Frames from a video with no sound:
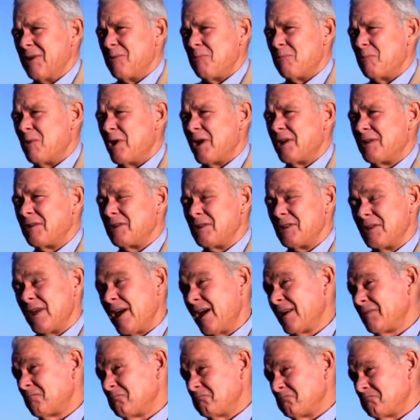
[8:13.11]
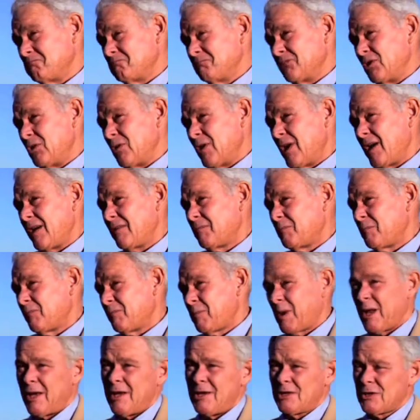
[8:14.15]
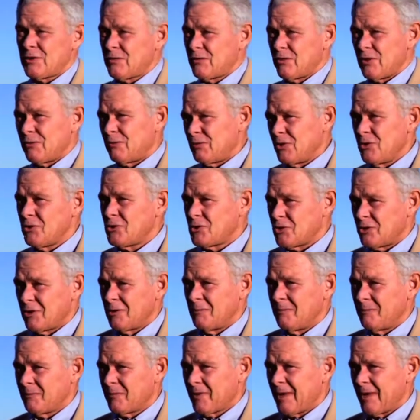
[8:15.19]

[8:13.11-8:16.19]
But yet you have plans for the future,